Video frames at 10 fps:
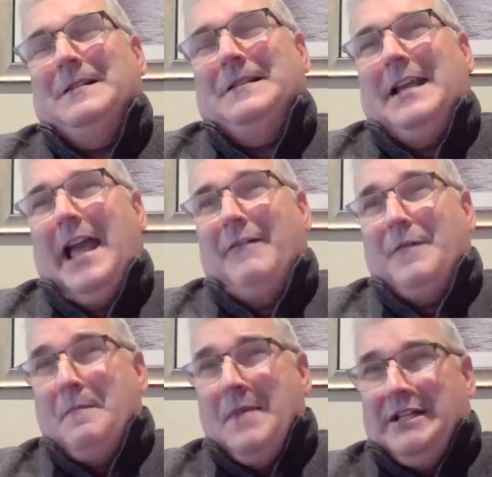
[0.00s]
really have
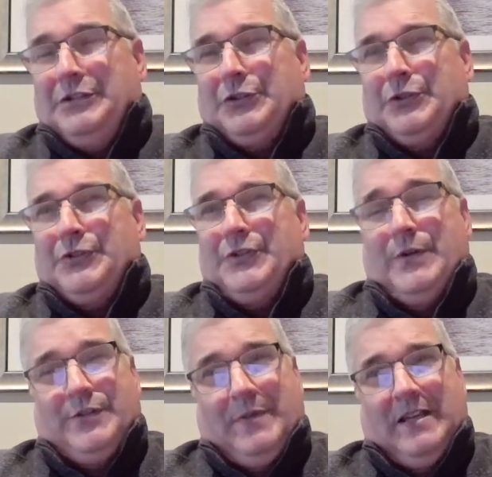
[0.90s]
a mentor, so
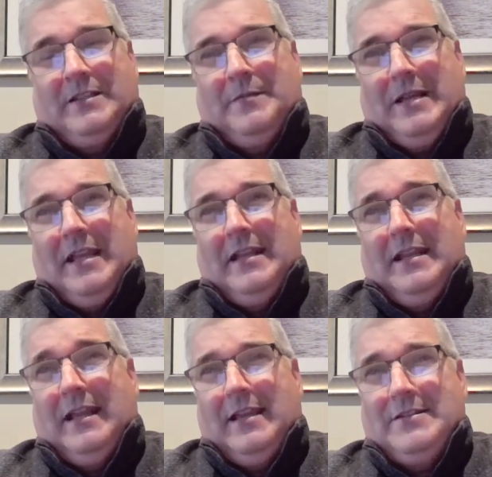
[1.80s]
to speak, at the
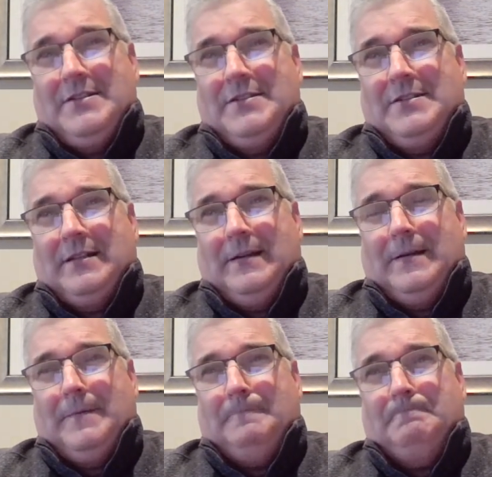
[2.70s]
beginning. I just,
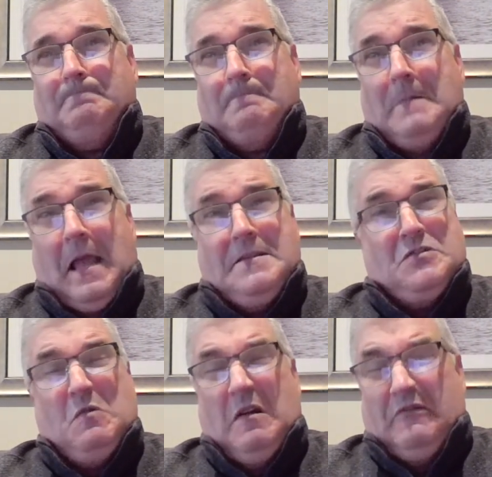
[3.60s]
um, I
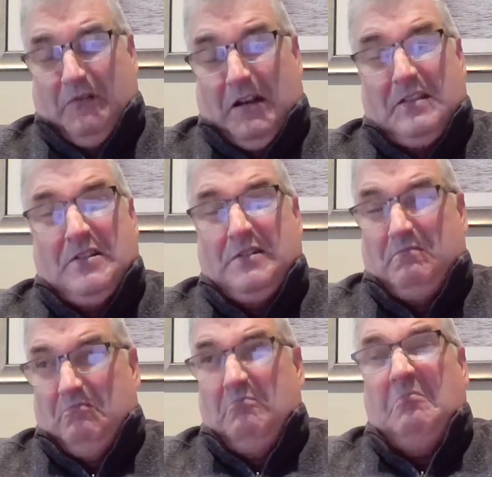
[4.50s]
just went for, it. I
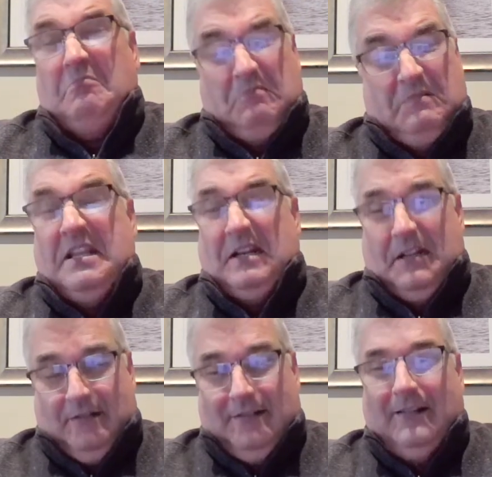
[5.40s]
just did
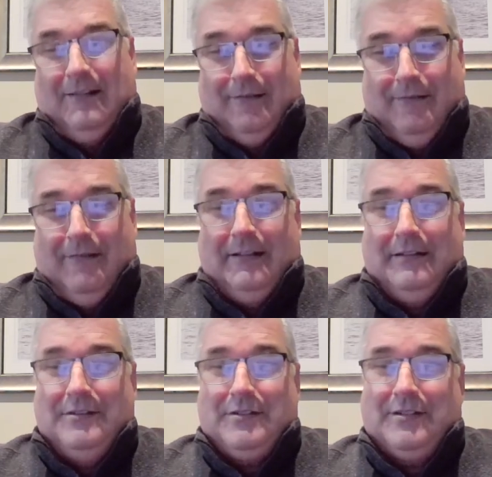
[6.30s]
it, you know, and
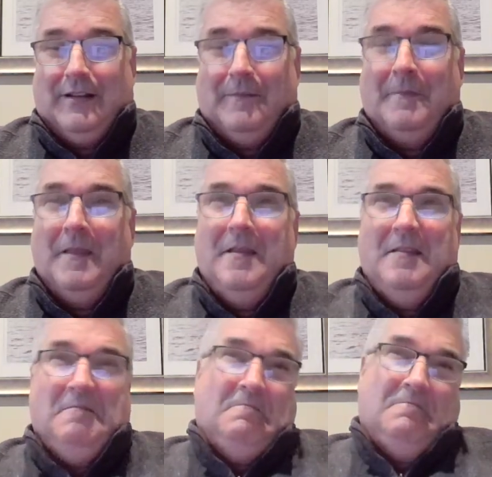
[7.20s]
it's, um,
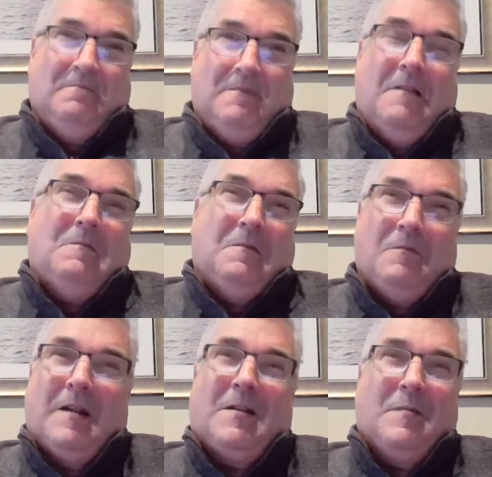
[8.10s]
I
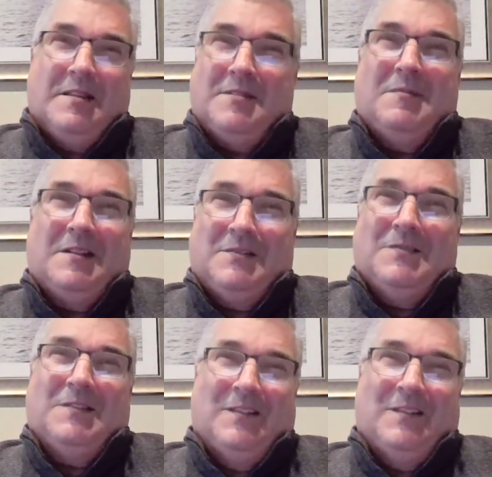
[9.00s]
wouldn't recommend somebody doing